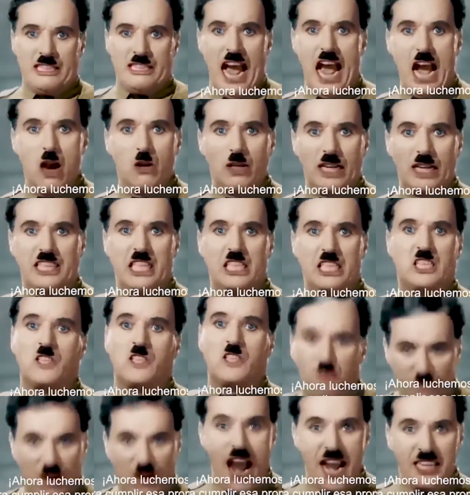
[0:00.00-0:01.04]
Now let
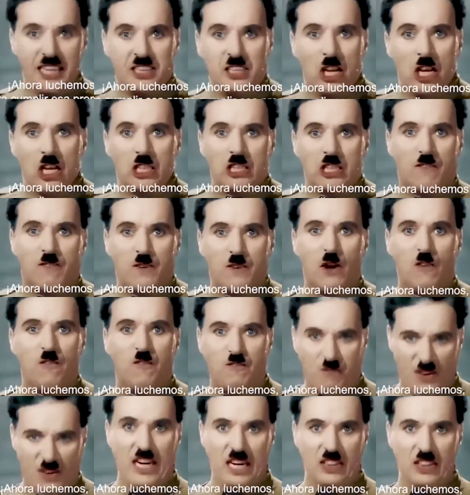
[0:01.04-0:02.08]
us fight to
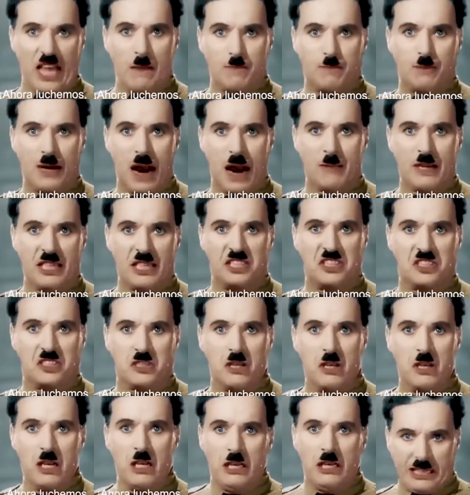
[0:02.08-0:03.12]
fulfill that
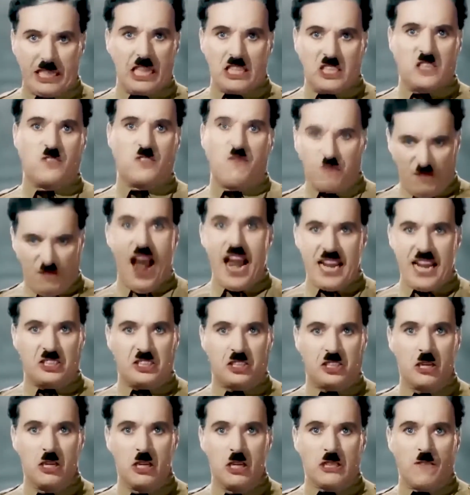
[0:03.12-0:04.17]
promise. Let us
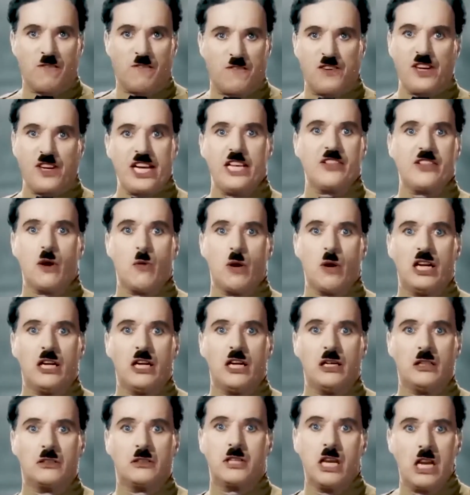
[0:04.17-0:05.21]
fight to free the
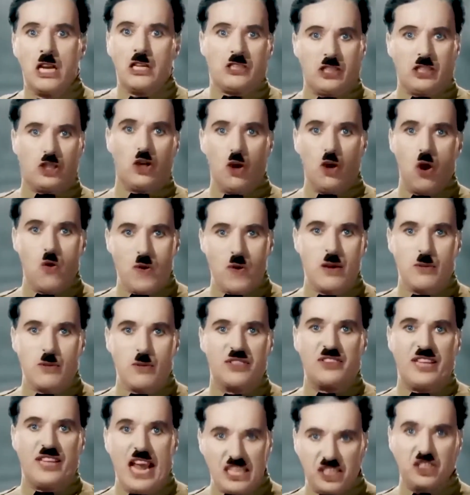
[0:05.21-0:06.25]
world, to do away
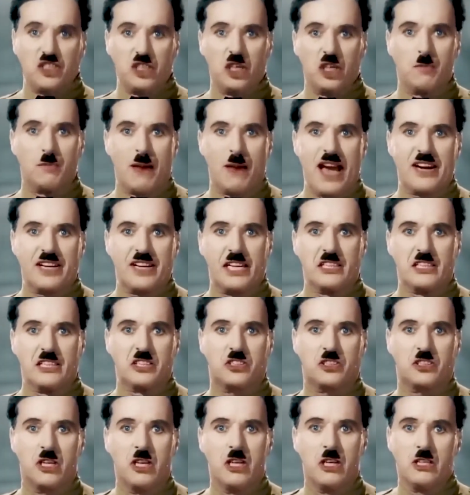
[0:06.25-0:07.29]
with national
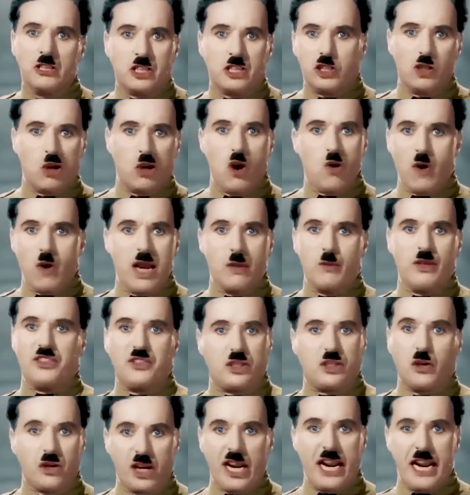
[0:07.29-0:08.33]
barriers, to do away
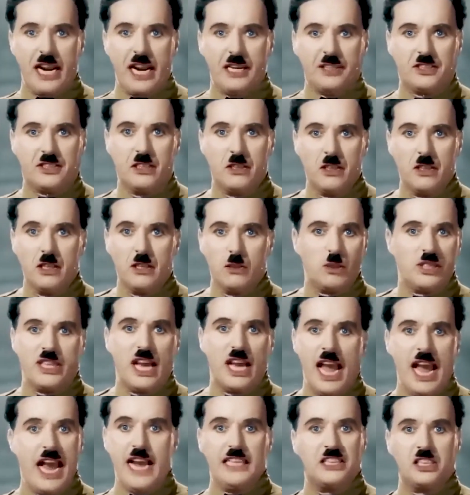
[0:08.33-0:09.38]
with greed,
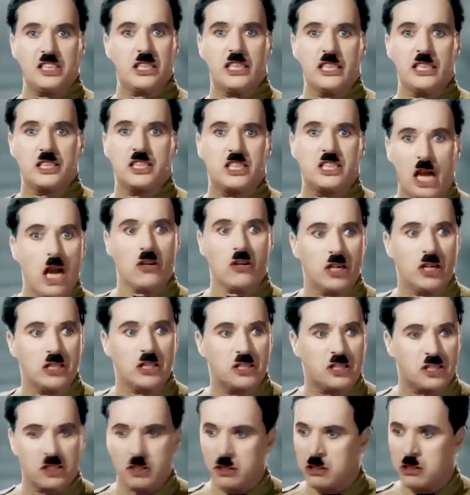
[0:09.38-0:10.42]
with hate and
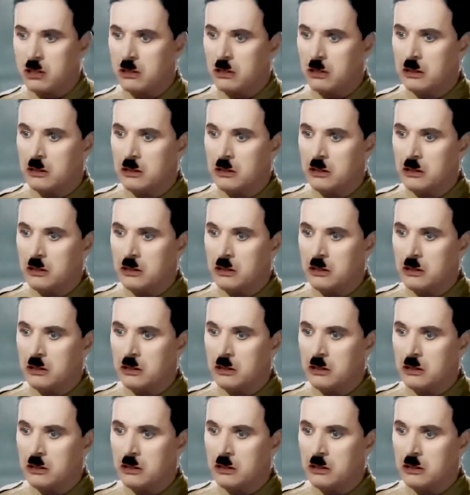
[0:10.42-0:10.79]
intolerance.